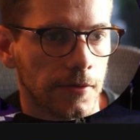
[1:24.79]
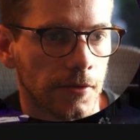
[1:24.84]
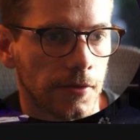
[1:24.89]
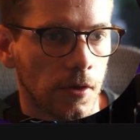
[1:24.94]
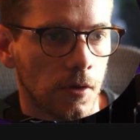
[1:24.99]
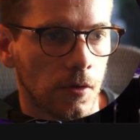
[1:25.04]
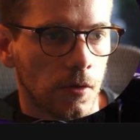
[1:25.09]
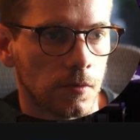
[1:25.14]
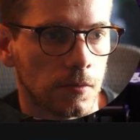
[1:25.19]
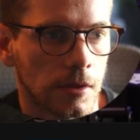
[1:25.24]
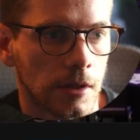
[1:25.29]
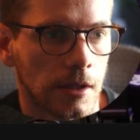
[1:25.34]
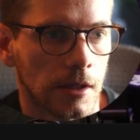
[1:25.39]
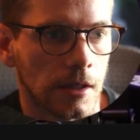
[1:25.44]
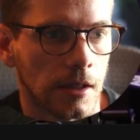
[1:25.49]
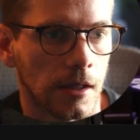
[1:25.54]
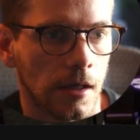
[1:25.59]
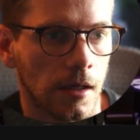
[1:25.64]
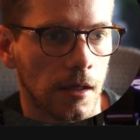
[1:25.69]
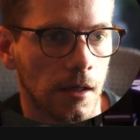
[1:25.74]
So
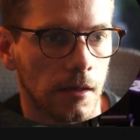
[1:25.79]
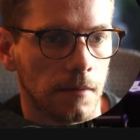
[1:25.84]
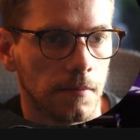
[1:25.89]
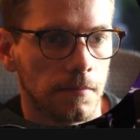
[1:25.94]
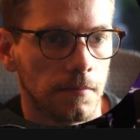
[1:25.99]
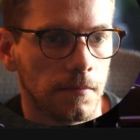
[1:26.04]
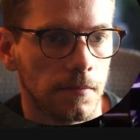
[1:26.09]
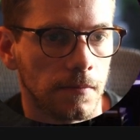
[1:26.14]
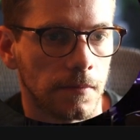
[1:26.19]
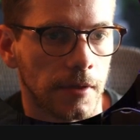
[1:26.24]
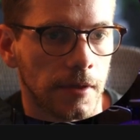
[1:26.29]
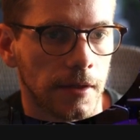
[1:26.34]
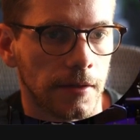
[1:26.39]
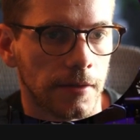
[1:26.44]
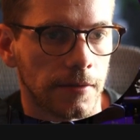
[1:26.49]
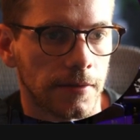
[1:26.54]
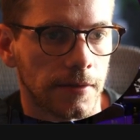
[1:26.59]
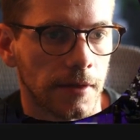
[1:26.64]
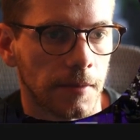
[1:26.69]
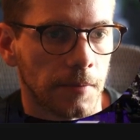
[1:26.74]
and
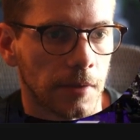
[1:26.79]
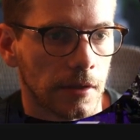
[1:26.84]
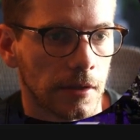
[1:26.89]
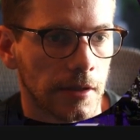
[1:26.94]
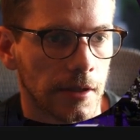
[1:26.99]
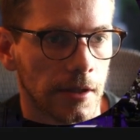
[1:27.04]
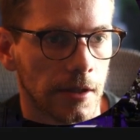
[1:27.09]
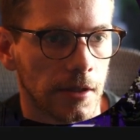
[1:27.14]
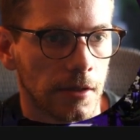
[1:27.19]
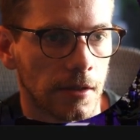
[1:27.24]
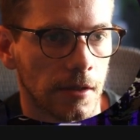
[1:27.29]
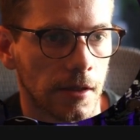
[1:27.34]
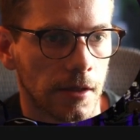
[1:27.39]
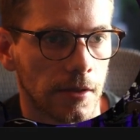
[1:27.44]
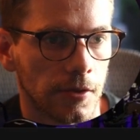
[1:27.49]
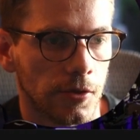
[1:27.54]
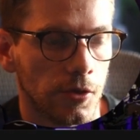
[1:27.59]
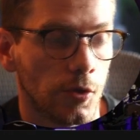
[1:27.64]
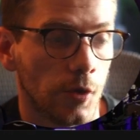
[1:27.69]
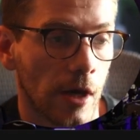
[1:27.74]
typically
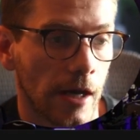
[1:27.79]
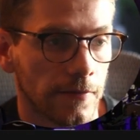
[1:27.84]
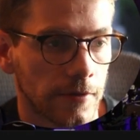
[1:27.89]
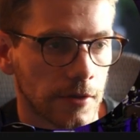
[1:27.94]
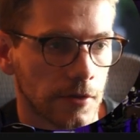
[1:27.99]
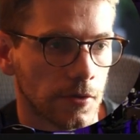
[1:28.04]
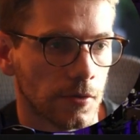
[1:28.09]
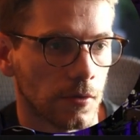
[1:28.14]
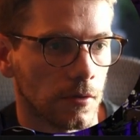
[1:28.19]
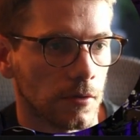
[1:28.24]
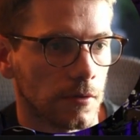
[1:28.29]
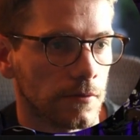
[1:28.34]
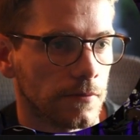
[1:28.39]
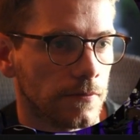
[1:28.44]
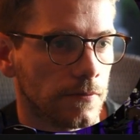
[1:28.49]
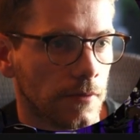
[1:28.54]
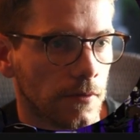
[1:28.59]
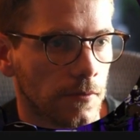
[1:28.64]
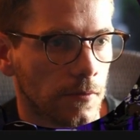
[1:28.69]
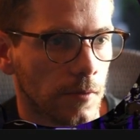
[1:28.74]
you have control
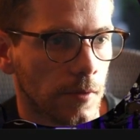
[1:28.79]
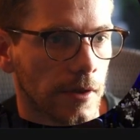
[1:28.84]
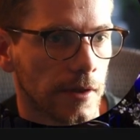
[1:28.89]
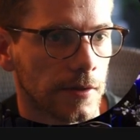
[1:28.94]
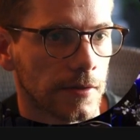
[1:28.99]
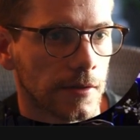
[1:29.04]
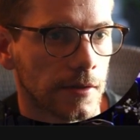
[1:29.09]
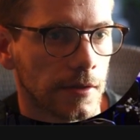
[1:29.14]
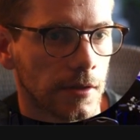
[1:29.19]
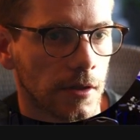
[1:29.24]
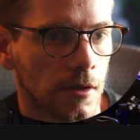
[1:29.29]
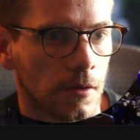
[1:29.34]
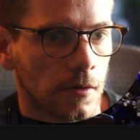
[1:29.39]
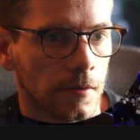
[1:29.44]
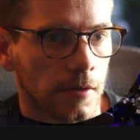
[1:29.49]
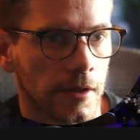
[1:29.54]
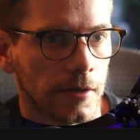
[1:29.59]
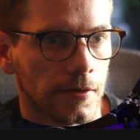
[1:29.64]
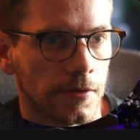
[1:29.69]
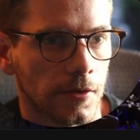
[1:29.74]
of where that's going to go,
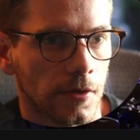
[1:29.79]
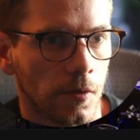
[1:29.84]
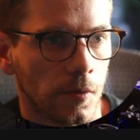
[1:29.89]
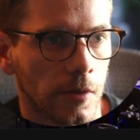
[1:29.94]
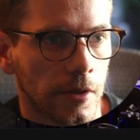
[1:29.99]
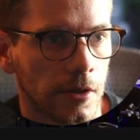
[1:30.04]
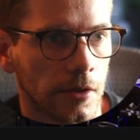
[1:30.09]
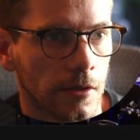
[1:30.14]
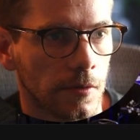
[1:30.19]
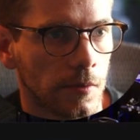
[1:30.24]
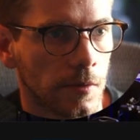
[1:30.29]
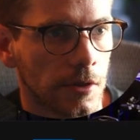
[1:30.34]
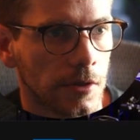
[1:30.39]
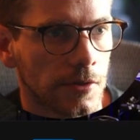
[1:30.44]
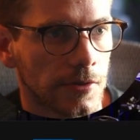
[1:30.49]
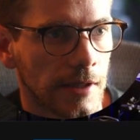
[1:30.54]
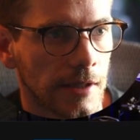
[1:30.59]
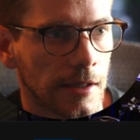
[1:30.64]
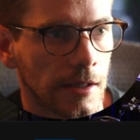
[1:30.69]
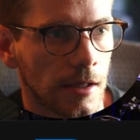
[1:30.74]
right? So when you're
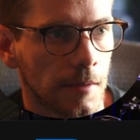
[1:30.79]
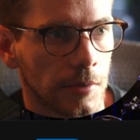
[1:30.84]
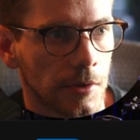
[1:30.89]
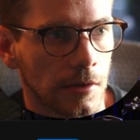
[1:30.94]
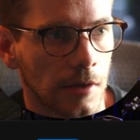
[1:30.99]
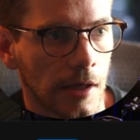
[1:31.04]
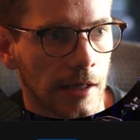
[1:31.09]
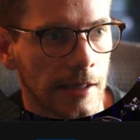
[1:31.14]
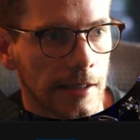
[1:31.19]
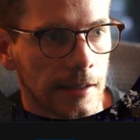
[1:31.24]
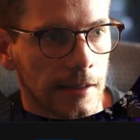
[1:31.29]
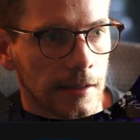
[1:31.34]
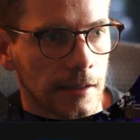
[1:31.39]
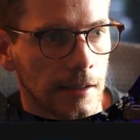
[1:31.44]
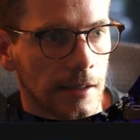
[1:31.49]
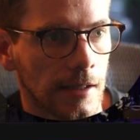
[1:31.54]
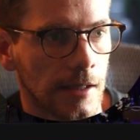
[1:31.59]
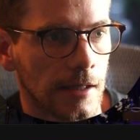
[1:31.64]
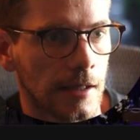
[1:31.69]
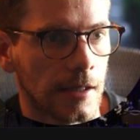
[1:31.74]
setting up your lighting,
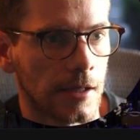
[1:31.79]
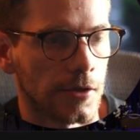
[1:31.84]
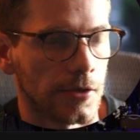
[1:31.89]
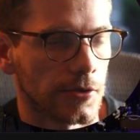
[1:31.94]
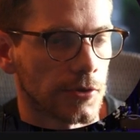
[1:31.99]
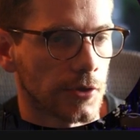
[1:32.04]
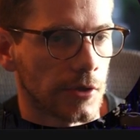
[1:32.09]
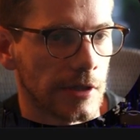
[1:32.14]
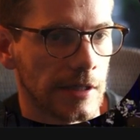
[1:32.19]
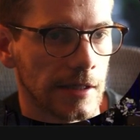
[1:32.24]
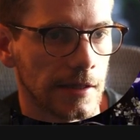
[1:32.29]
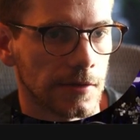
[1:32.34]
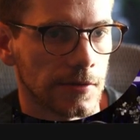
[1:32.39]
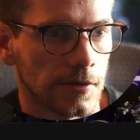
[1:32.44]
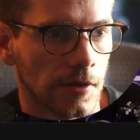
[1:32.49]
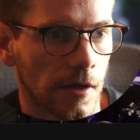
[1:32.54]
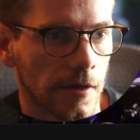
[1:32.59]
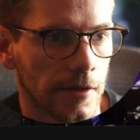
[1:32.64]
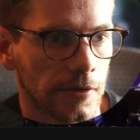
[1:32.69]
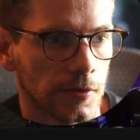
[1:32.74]
your screens,
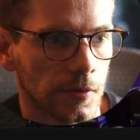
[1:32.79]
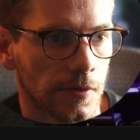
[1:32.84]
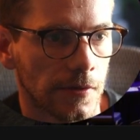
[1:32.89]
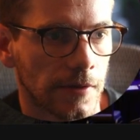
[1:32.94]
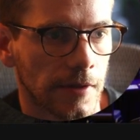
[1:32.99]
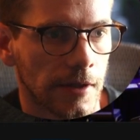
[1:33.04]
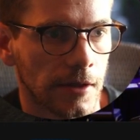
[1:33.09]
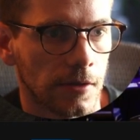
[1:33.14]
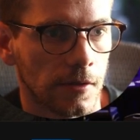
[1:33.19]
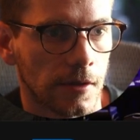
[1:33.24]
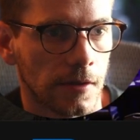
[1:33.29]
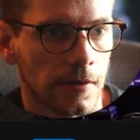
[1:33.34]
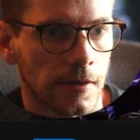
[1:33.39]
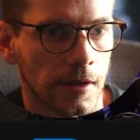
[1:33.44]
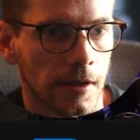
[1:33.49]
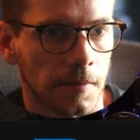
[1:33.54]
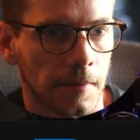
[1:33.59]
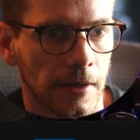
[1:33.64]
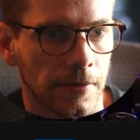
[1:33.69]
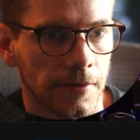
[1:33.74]
all that sort of thing, you can
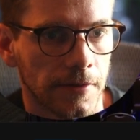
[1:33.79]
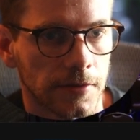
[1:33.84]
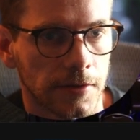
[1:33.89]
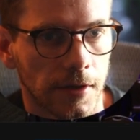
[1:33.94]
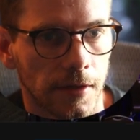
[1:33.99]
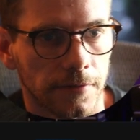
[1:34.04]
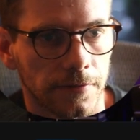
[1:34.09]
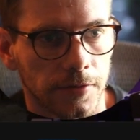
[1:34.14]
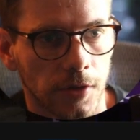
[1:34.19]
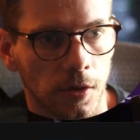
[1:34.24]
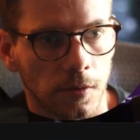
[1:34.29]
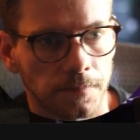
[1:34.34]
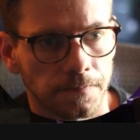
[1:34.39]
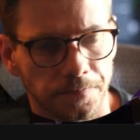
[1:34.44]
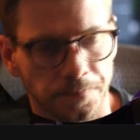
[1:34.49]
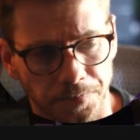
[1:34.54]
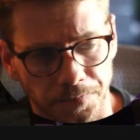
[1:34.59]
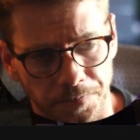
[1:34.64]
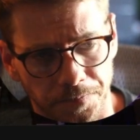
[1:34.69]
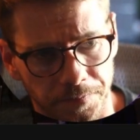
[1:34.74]
think about this stuff. So
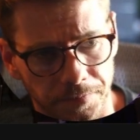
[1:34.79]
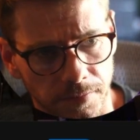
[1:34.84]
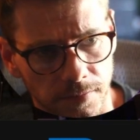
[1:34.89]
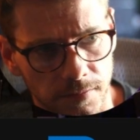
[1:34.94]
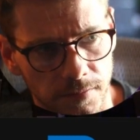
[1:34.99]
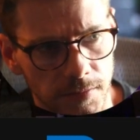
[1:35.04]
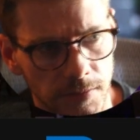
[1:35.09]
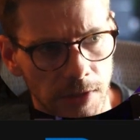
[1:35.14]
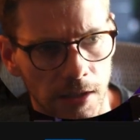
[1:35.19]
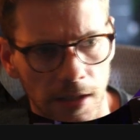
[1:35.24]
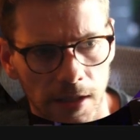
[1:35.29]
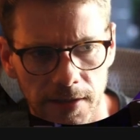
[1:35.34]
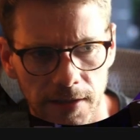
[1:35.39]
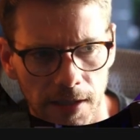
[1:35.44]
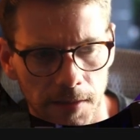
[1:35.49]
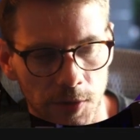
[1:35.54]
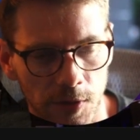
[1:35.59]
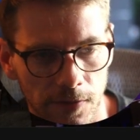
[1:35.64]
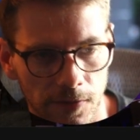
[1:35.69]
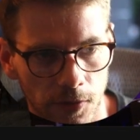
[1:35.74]
a lot of
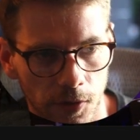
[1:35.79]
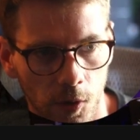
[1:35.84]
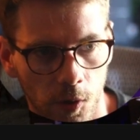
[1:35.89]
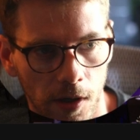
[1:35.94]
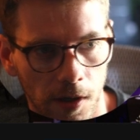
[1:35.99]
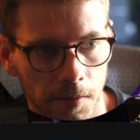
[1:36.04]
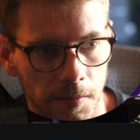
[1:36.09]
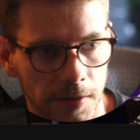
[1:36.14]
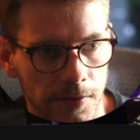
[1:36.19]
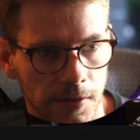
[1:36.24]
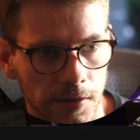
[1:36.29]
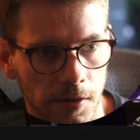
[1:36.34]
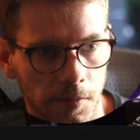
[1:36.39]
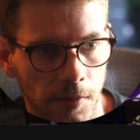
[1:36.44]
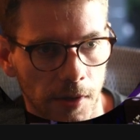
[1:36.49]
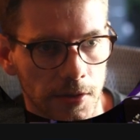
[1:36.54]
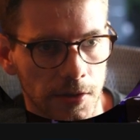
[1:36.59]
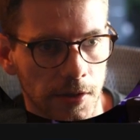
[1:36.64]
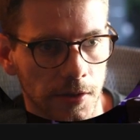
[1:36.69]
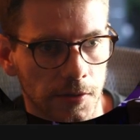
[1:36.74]
times you have requirements in your
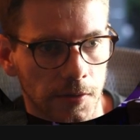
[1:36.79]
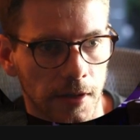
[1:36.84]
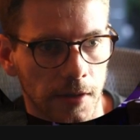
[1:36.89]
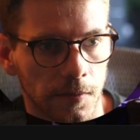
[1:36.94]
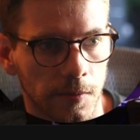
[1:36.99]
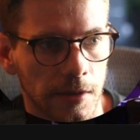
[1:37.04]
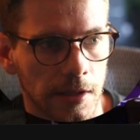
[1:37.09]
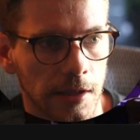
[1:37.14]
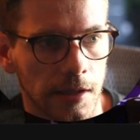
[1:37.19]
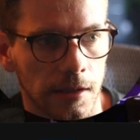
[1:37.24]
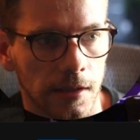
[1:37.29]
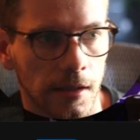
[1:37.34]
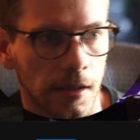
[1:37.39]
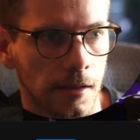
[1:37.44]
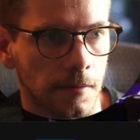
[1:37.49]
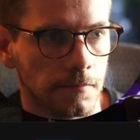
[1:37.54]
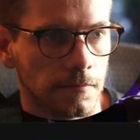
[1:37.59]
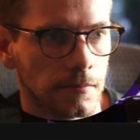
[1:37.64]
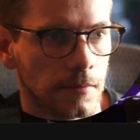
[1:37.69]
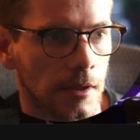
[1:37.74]
projects, right? We need
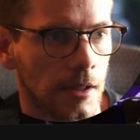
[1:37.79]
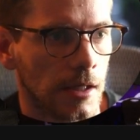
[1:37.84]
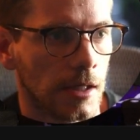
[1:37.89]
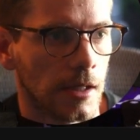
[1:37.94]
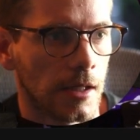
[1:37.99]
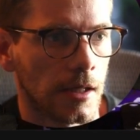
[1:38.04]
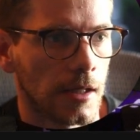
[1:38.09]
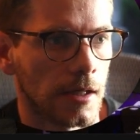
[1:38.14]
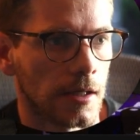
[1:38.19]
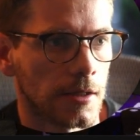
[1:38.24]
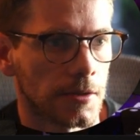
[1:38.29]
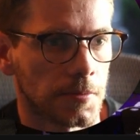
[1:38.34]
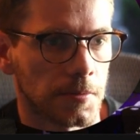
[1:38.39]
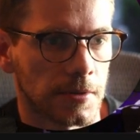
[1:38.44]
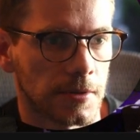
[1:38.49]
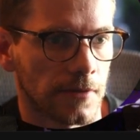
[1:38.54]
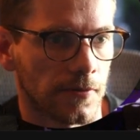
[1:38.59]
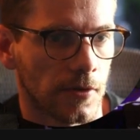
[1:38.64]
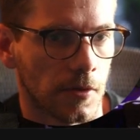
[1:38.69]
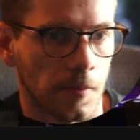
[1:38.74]
a
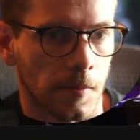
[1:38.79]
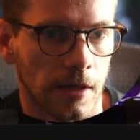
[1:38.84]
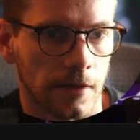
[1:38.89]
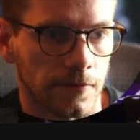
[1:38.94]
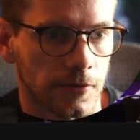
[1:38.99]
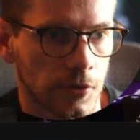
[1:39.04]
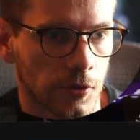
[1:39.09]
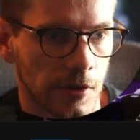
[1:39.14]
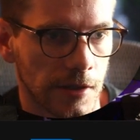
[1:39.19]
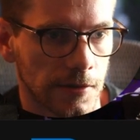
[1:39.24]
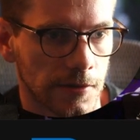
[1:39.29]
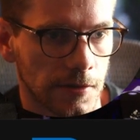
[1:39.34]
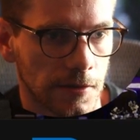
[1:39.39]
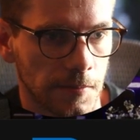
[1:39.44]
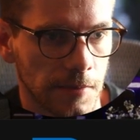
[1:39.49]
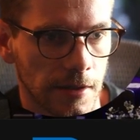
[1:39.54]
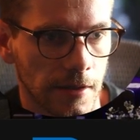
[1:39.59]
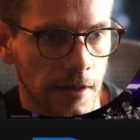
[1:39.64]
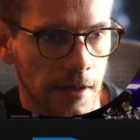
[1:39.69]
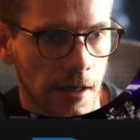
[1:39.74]
specific amount of screens to
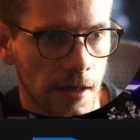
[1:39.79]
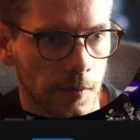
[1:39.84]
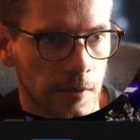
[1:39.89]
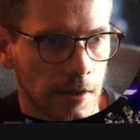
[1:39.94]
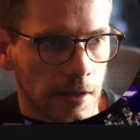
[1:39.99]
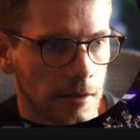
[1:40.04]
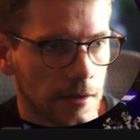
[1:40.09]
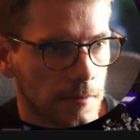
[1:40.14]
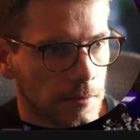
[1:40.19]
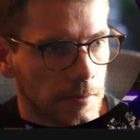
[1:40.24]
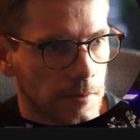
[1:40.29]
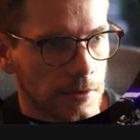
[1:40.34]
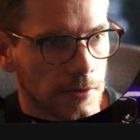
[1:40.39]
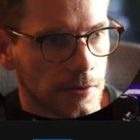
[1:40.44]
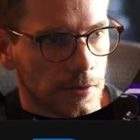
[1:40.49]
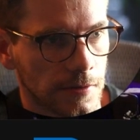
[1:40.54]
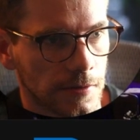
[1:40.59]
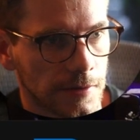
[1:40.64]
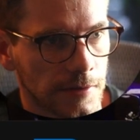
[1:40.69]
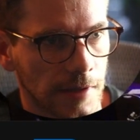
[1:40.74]
be there. We need them to be a
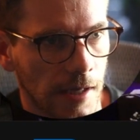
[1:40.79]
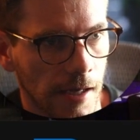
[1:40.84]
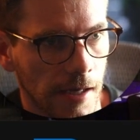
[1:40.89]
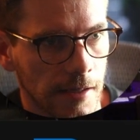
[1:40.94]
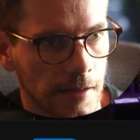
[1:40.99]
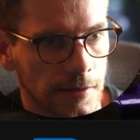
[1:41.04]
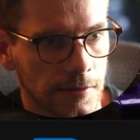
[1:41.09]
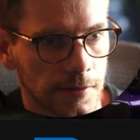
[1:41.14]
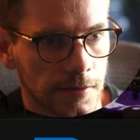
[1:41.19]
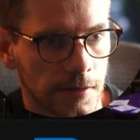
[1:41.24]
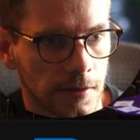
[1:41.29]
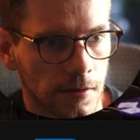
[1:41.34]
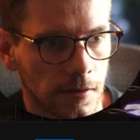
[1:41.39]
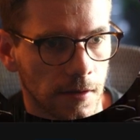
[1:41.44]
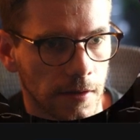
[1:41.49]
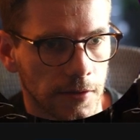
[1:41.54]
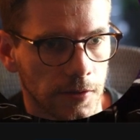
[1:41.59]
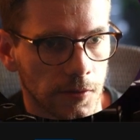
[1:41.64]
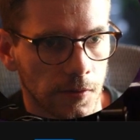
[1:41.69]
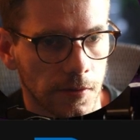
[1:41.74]
certain size and all
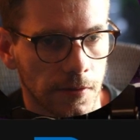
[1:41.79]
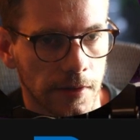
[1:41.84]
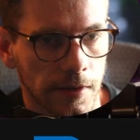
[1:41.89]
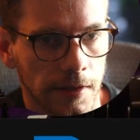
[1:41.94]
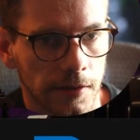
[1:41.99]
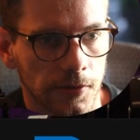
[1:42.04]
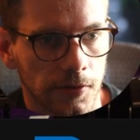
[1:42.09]
that sort of thing.